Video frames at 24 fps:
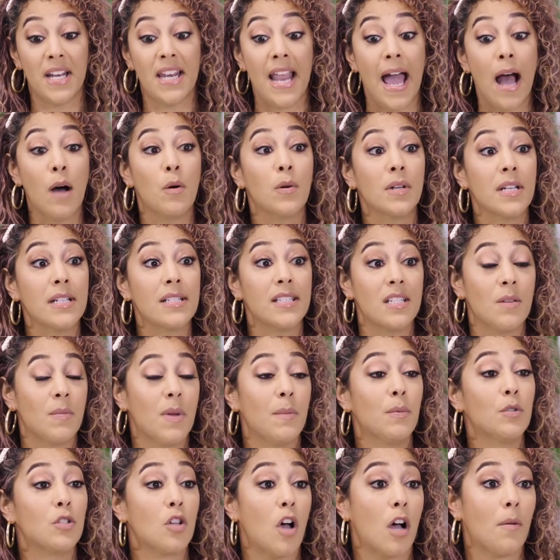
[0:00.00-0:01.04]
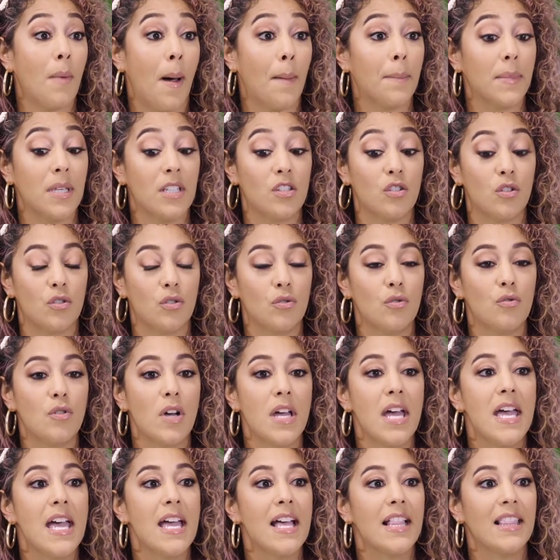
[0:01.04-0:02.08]
Now when I see people talk about Me Too,
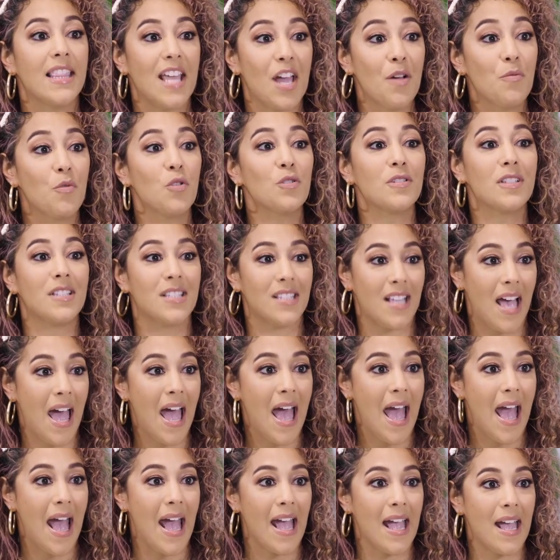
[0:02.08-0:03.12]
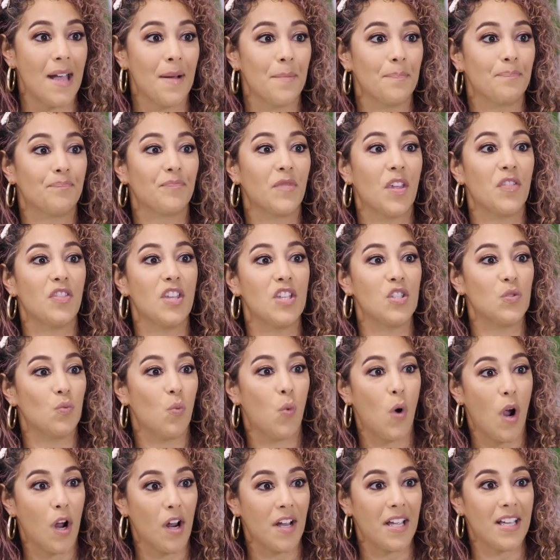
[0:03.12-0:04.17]
they will say this
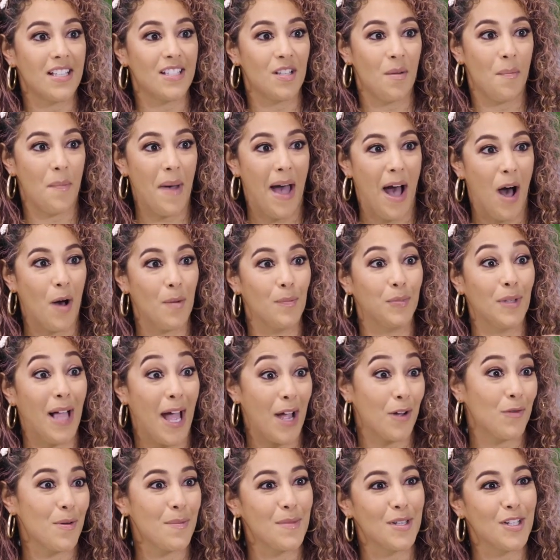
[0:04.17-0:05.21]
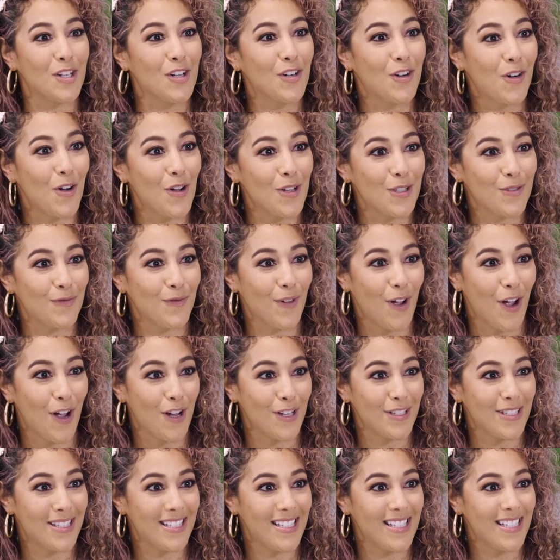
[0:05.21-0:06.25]
work is about Black women and girls
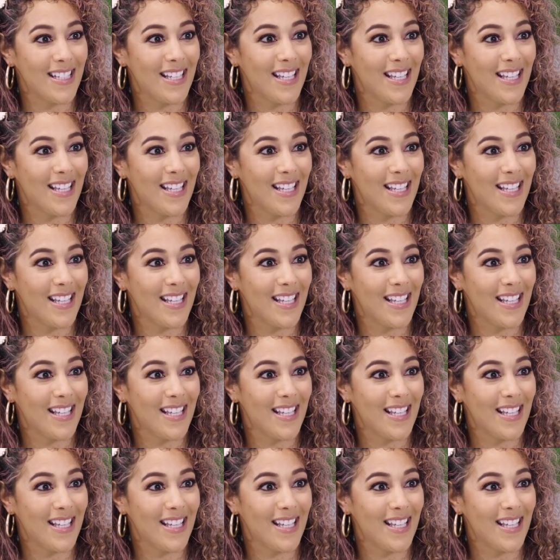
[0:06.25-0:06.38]
first.